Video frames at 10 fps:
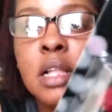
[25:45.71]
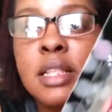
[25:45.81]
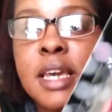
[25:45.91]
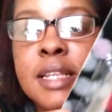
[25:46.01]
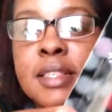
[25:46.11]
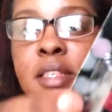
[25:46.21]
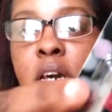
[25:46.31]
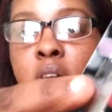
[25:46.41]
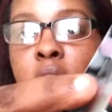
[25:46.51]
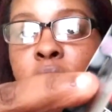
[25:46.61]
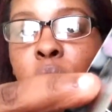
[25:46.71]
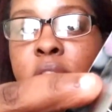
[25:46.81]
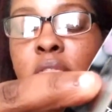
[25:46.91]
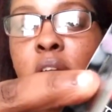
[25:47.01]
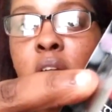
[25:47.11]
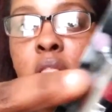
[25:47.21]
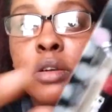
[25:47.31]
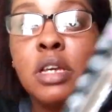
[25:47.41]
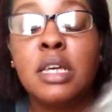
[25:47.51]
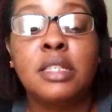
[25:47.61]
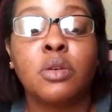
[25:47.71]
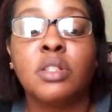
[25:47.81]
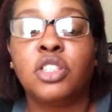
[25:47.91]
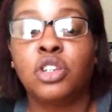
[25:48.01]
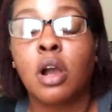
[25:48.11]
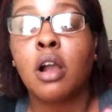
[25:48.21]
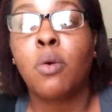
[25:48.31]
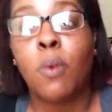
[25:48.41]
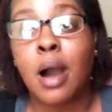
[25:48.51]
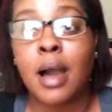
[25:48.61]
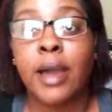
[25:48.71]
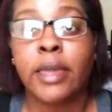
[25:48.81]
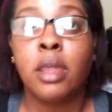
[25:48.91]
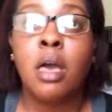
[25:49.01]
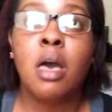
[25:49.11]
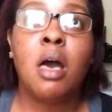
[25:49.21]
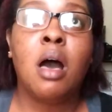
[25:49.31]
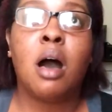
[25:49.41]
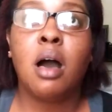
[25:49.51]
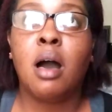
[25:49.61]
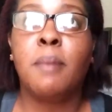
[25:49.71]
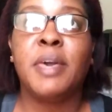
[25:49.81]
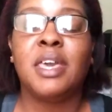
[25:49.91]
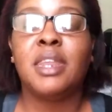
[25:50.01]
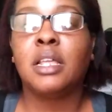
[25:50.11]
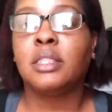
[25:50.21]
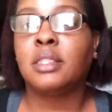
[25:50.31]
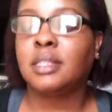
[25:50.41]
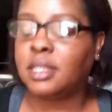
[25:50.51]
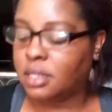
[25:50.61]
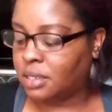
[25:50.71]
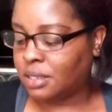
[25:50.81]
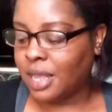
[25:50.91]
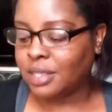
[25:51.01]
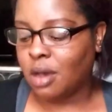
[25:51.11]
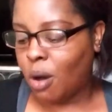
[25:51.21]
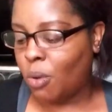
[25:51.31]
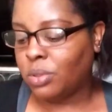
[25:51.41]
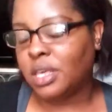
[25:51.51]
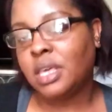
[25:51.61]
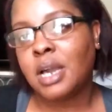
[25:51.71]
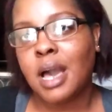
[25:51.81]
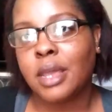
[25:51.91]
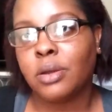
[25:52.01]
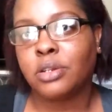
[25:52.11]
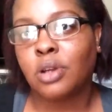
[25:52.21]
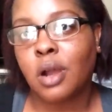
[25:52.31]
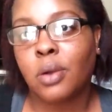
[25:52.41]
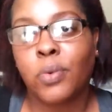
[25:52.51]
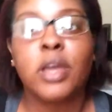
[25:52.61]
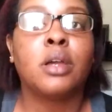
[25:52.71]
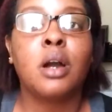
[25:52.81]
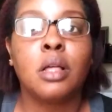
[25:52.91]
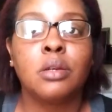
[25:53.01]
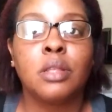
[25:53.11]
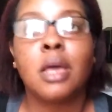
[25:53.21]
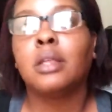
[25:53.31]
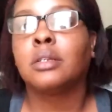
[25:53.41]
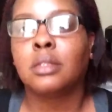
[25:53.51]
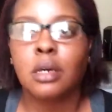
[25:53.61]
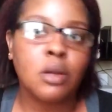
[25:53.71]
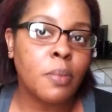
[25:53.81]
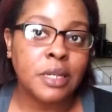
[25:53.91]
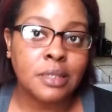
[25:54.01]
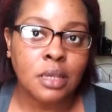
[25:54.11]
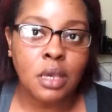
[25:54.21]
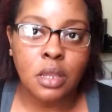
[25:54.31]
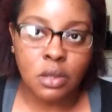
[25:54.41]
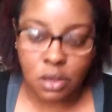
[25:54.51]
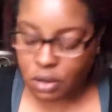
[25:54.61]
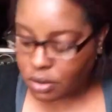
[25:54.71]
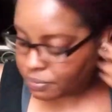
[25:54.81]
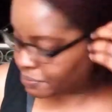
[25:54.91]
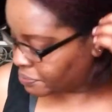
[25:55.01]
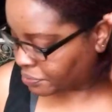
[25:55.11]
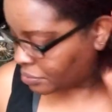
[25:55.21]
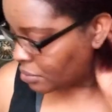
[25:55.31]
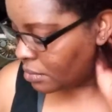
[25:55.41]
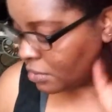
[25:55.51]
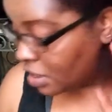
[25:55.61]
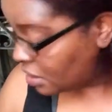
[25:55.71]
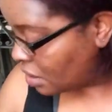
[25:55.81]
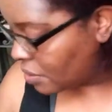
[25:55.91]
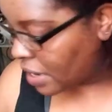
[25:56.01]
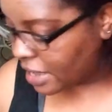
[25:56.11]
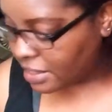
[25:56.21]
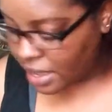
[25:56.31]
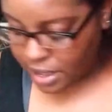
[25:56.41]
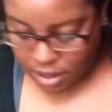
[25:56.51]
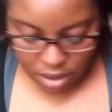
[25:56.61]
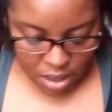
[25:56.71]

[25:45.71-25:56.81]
a glance of what the color is. So it's dark wine um, and it's like the only kind of dark red color that looks good on my skin, you know? So got that.